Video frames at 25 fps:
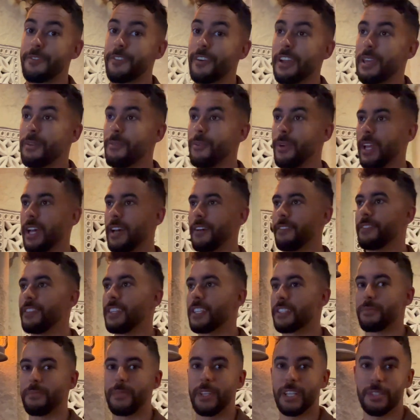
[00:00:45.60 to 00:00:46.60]
Frame, we have
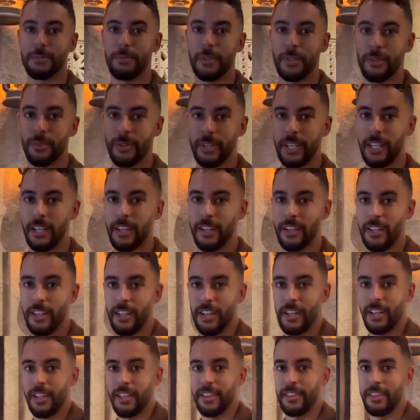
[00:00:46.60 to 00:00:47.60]
this mix between
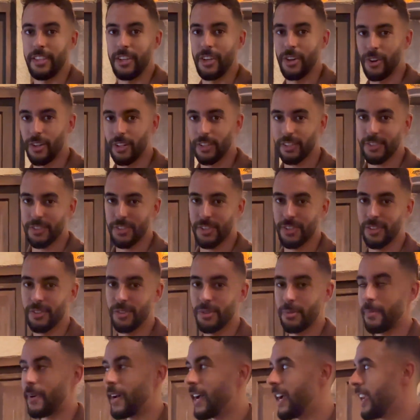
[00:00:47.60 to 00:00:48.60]
the old
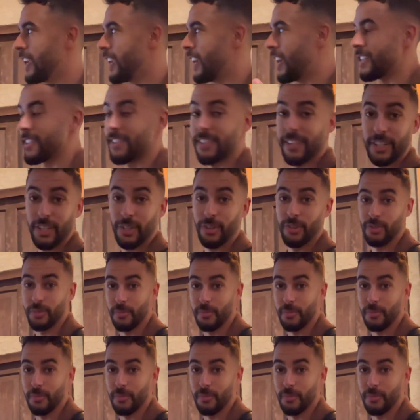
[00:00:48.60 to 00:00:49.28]
Dubai and the new